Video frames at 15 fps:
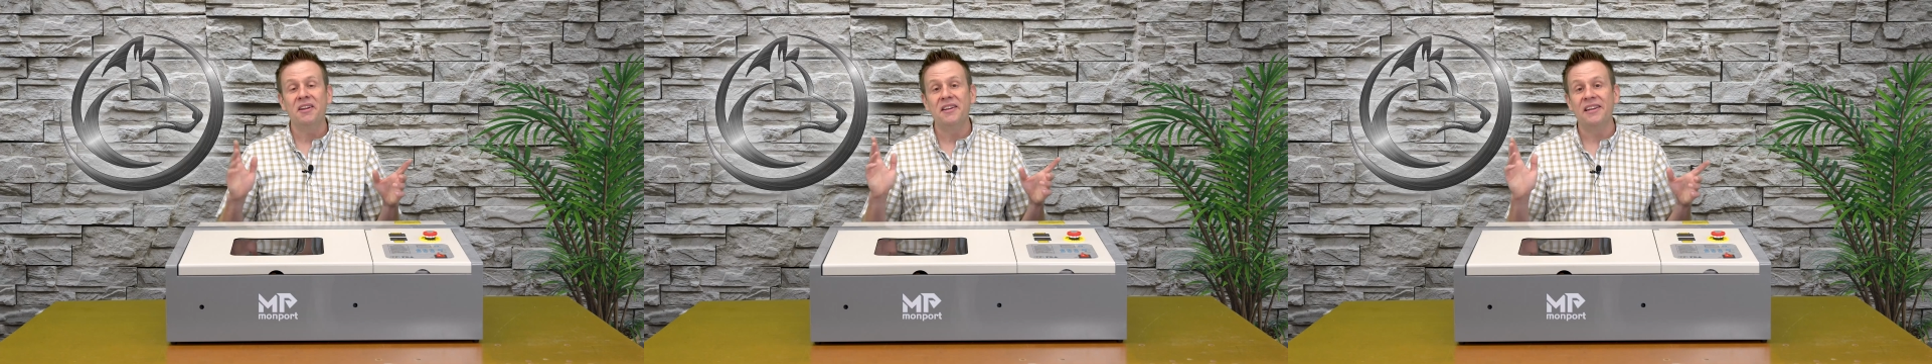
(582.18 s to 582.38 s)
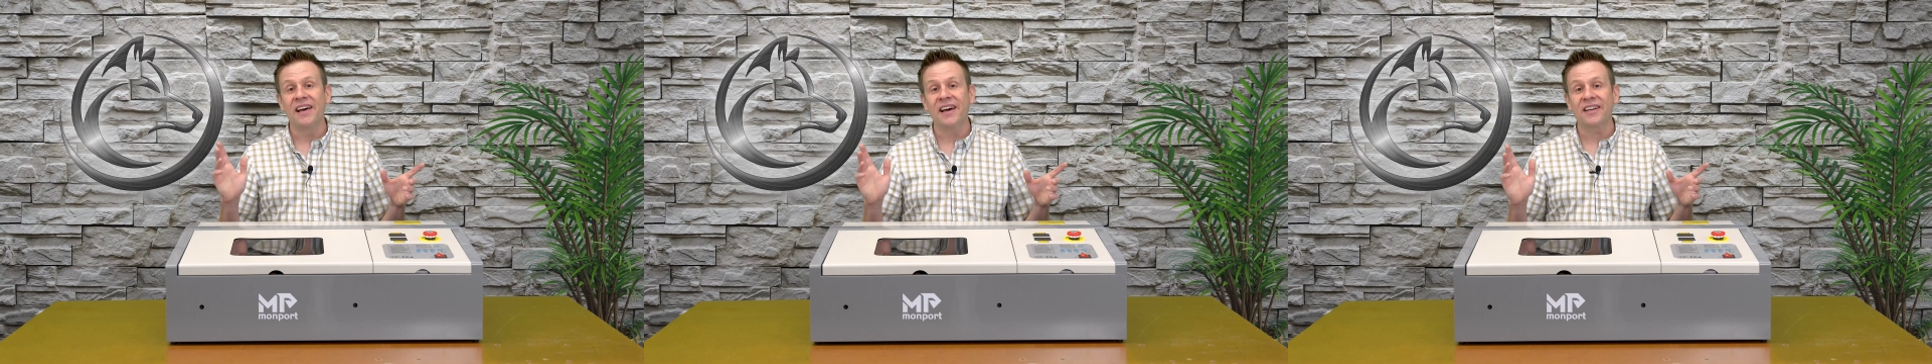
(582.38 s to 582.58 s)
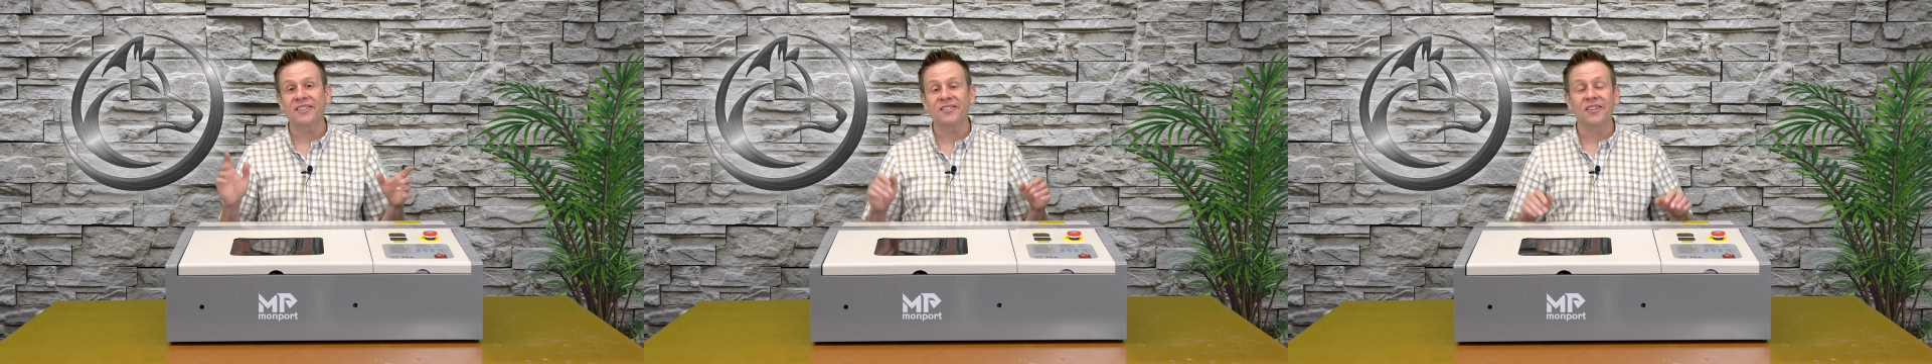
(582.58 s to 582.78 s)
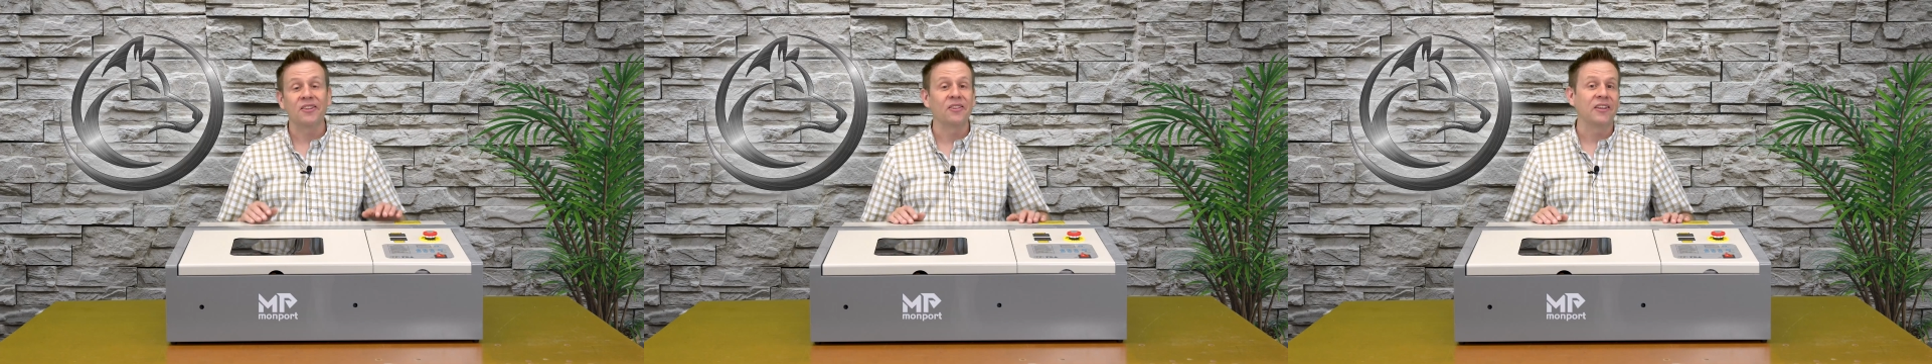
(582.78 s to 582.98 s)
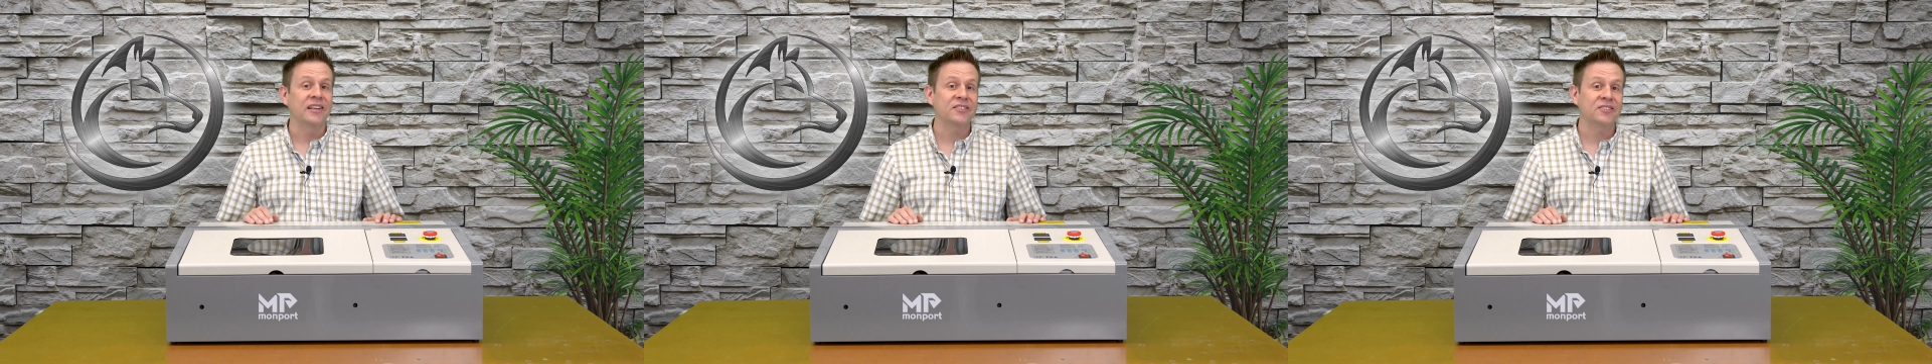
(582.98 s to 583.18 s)
Next,
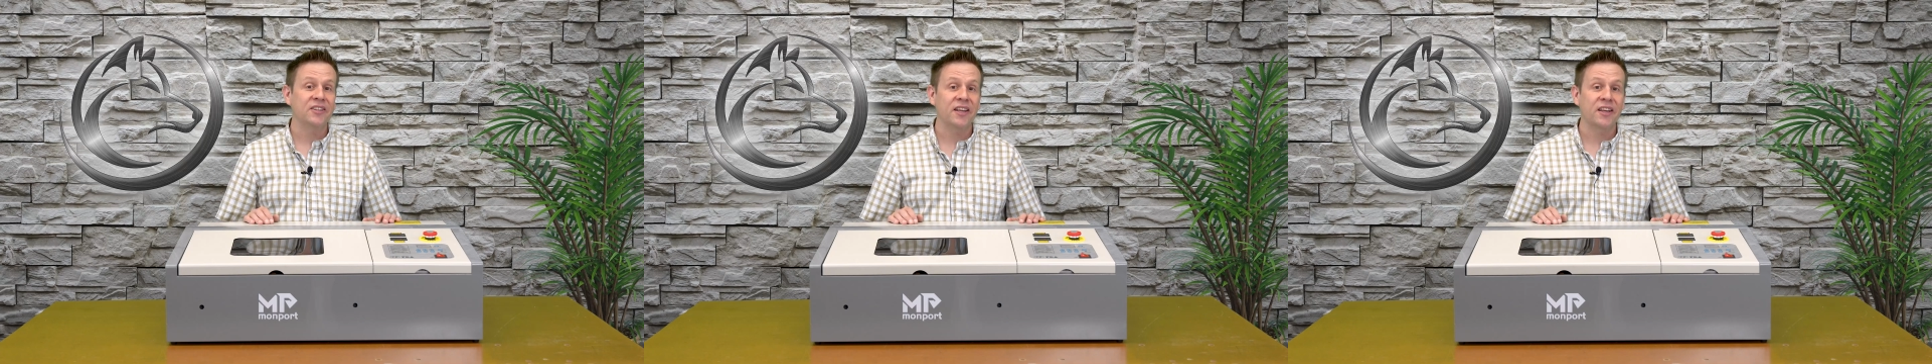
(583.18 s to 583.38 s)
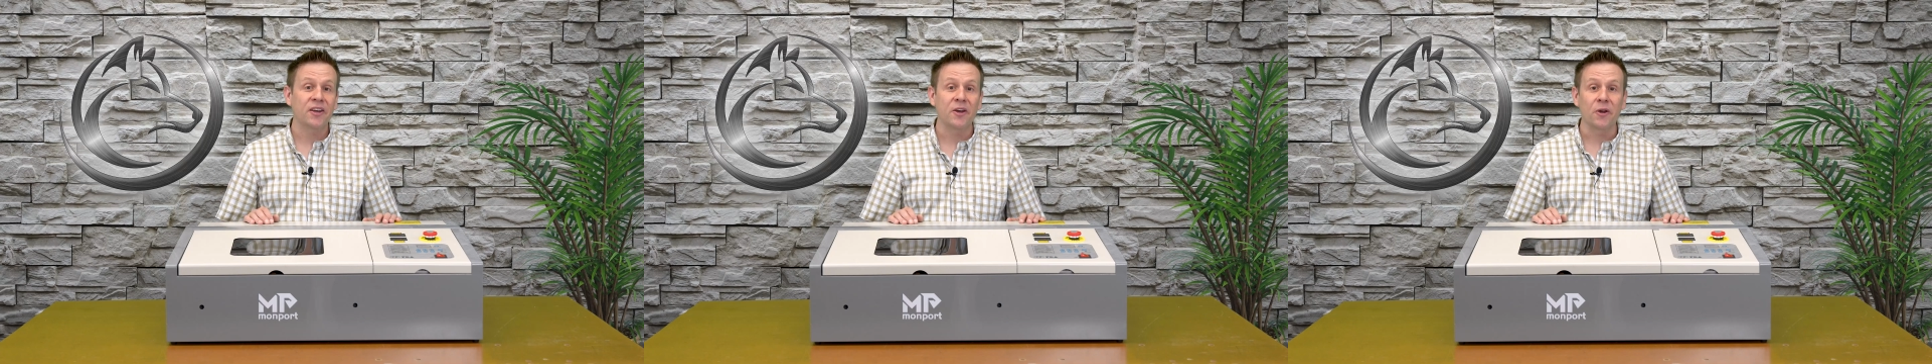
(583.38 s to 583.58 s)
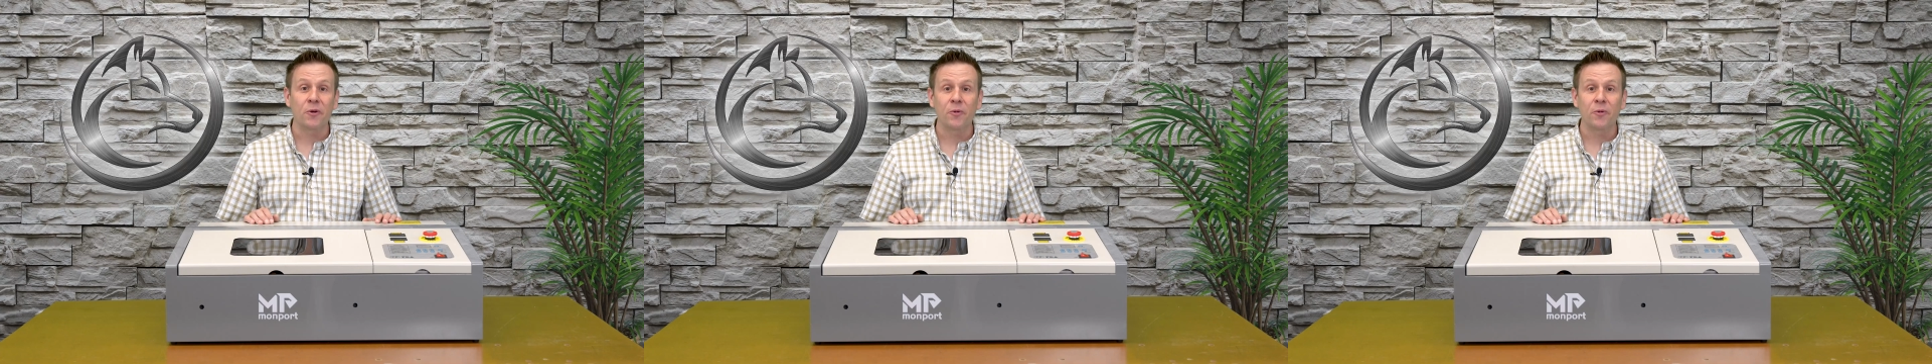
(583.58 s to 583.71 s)
let's take a